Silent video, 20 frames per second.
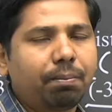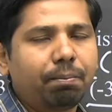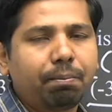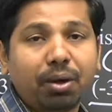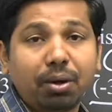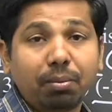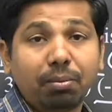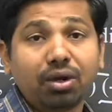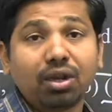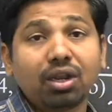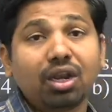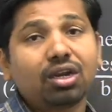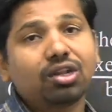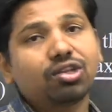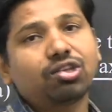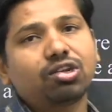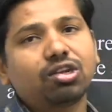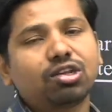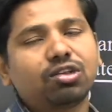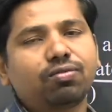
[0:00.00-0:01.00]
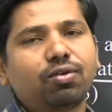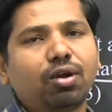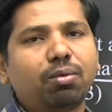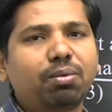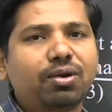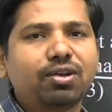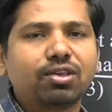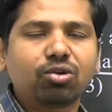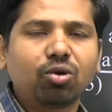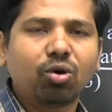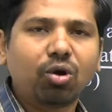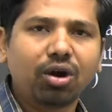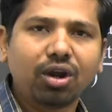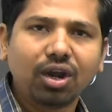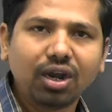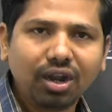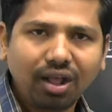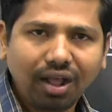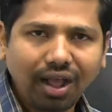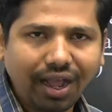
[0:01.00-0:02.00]
perpendicular distance from its
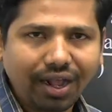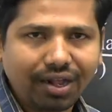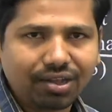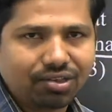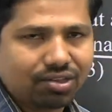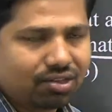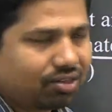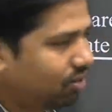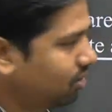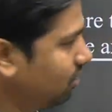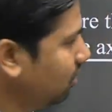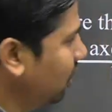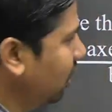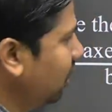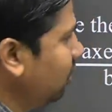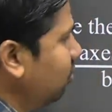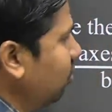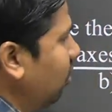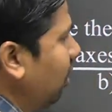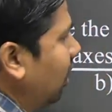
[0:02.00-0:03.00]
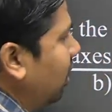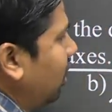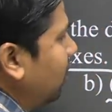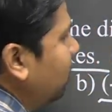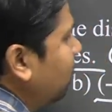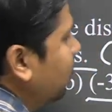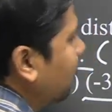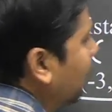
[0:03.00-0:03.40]
coordinate axis, right? So let us